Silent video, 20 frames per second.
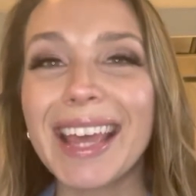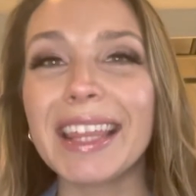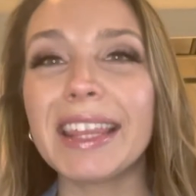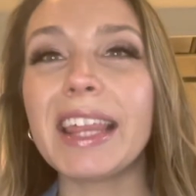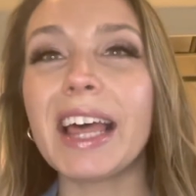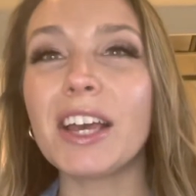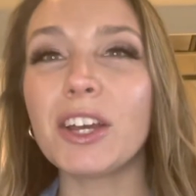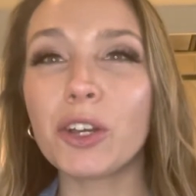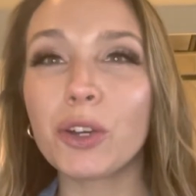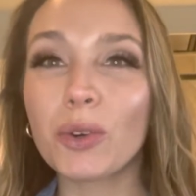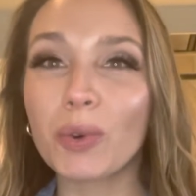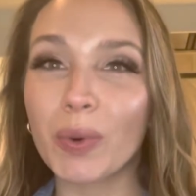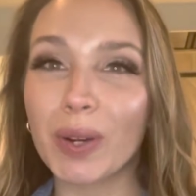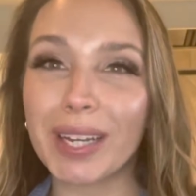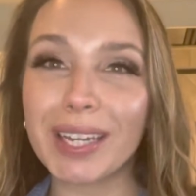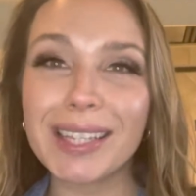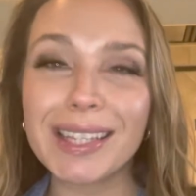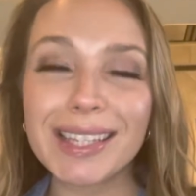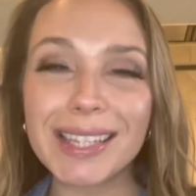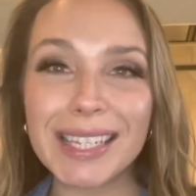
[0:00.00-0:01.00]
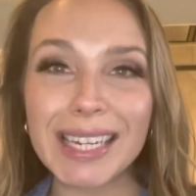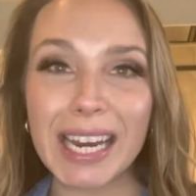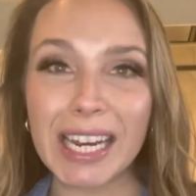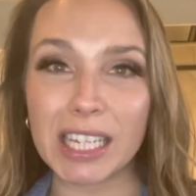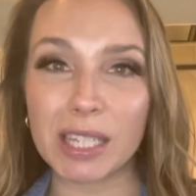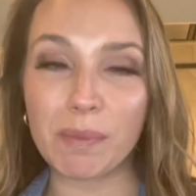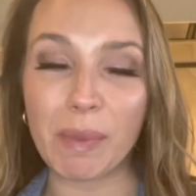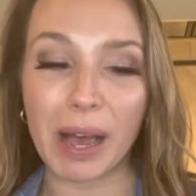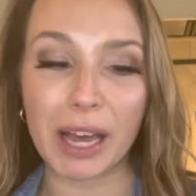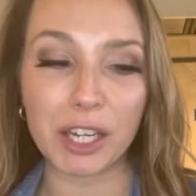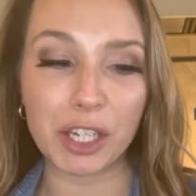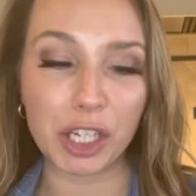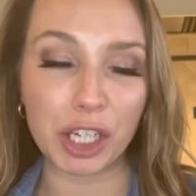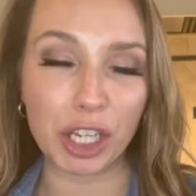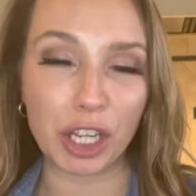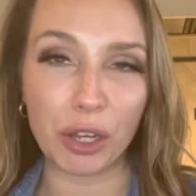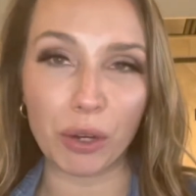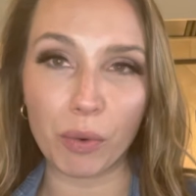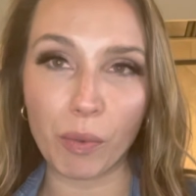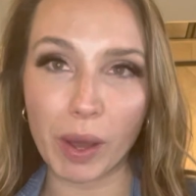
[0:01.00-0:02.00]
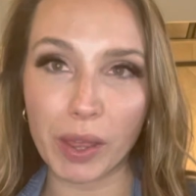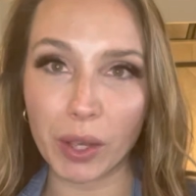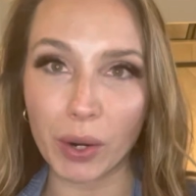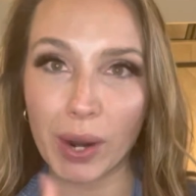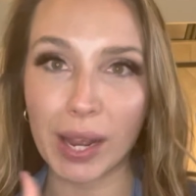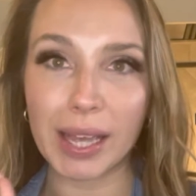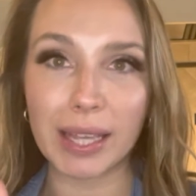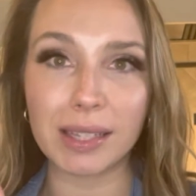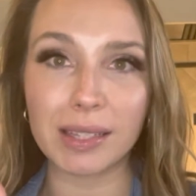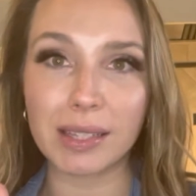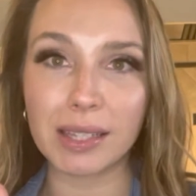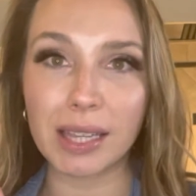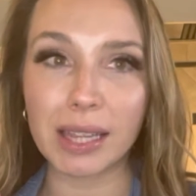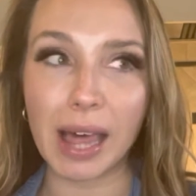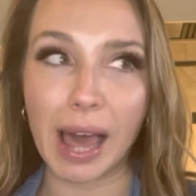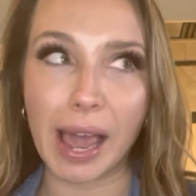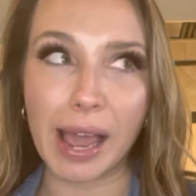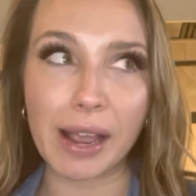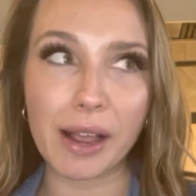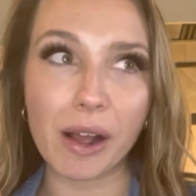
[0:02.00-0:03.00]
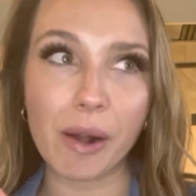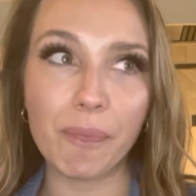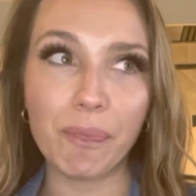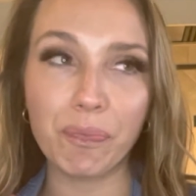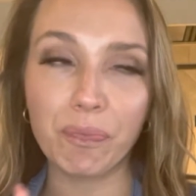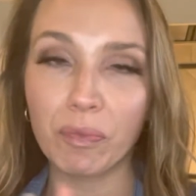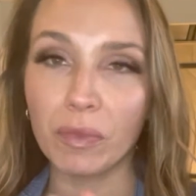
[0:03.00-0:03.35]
that greens taste bad to you, whether it's like